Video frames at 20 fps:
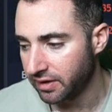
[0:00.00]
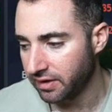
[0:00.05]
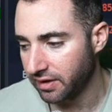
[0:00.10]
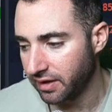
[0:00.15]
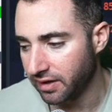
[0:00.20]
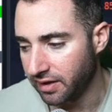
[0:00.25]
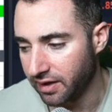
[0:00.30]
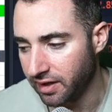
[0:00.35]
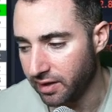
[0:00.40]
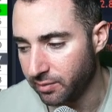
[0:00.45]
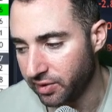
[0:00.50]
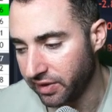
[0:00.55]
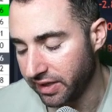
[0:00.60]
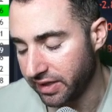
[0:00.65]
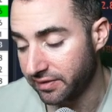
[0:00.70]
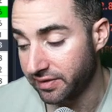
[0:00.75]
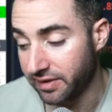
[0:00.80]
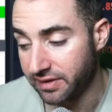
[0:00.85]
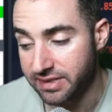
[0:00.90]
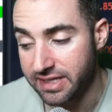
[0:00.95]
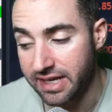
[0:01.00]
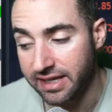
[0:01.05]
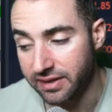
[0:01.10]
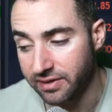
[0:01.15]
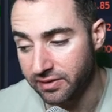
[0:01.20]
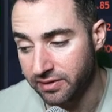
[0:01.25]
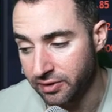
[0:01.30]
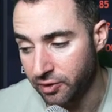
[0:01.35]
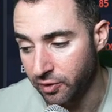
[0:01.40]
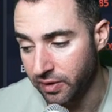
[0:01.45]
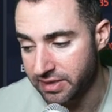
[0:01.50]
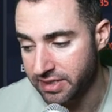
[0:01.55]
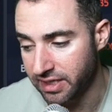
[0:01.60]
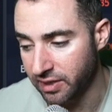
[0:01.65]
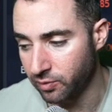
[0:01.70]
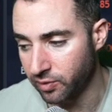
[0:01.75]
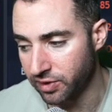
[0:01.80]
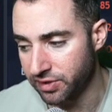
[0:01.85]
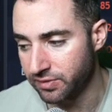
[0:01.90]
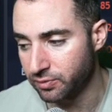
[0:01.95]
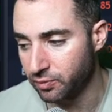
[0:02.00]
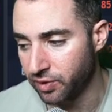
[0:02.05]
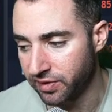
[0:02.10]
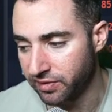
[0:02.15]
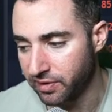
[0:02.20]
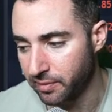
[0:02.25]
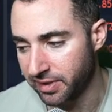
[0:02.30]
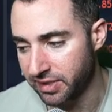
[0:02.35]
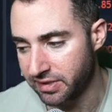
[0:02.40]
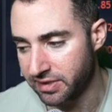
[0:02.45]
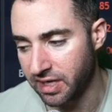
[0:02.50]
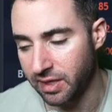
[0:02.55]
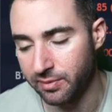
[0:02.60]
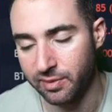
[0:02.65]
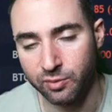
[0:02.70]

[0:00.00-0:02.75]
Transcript: But like I said, take it, you know, I take it one step at a time,